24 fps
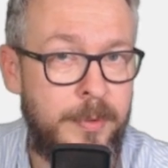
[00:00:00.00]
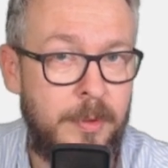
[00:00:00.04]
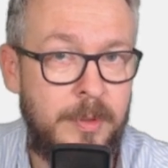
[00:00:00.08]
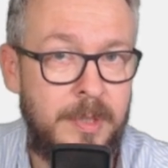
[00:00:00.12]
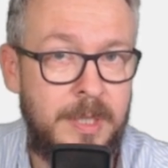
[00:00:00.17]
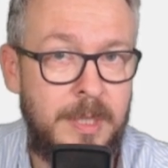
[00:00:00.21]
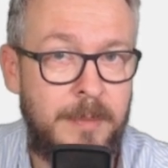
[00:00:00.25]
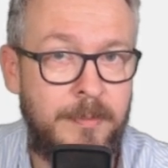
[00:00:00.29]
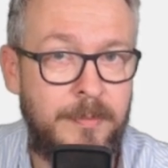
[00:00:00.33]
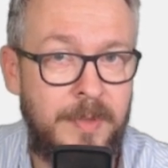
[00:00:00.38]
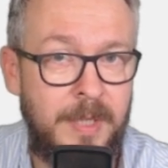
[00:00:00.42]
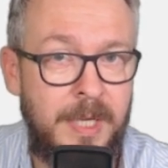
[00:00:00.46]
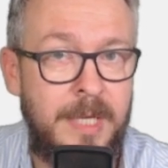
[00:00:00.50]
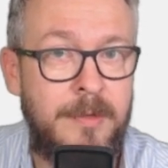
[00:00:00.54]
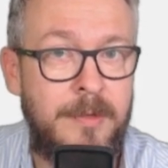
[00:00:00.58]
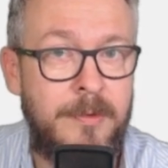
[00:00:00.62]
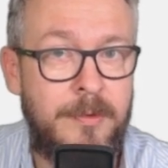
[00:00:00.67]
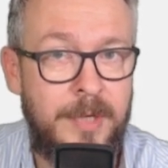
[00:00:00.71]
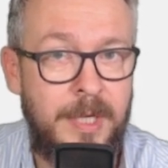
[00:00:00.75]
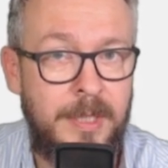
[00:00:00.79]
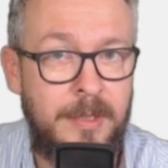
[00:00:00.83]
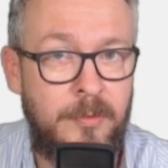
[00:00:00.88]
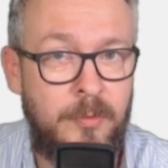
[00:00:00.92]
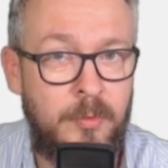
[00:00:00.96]
programmed
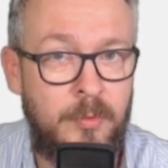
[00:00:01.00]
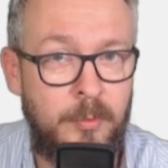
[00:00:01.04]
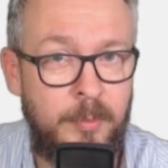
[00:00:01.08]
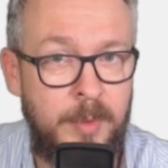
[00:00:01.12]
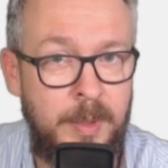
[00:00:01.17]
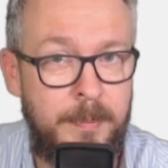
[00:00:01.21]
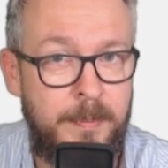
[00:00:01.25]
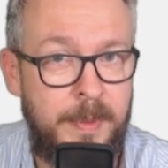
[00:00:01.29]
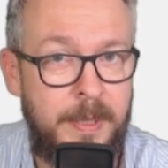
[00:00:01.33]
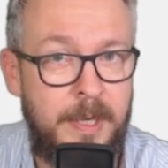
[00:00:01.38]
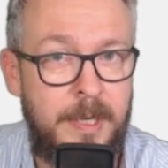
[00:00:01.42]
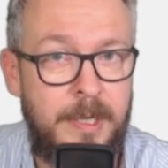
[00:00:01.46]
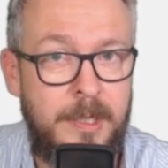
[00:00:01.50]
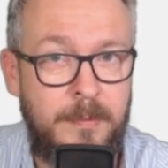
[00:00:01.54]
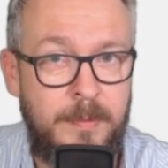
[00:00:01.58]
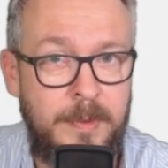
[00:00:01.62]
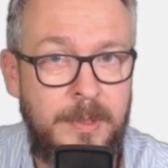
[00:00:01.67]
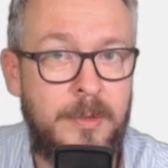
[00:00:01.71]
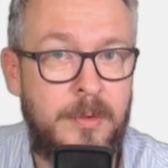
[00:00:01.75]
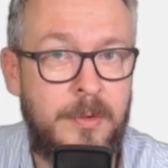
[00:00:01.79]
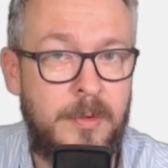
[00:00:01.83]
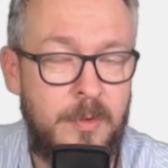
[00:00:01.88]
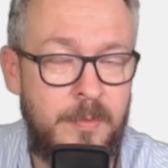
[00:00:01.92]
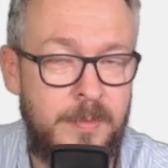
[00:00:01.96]
and ready to be paired
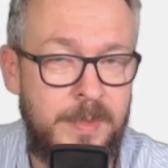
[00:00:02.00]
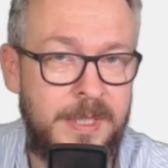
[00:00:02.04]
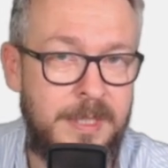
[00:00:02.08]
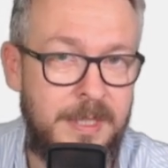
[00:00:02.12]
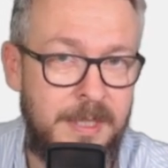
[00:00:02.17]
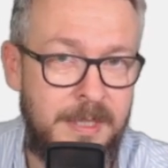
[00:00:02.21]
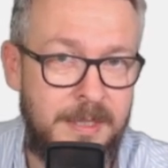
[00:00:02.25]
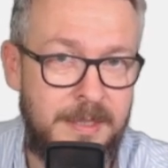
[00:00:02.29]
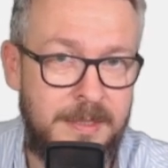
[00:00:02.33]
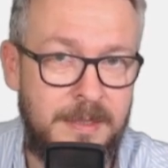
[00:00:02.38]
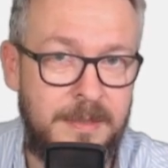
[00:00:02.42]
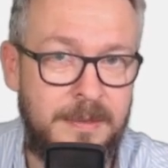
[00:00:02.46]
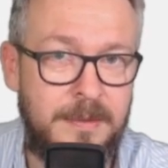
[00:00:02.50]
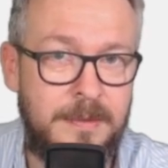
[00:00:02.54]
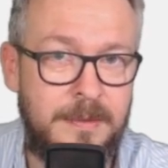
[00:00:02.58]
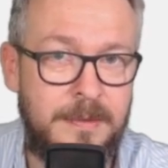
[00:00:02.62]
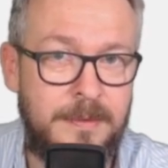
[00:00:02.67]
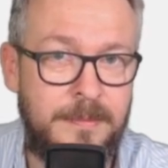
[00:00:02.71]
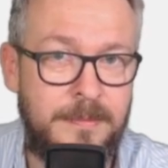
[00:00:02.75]
with the Home Assistant.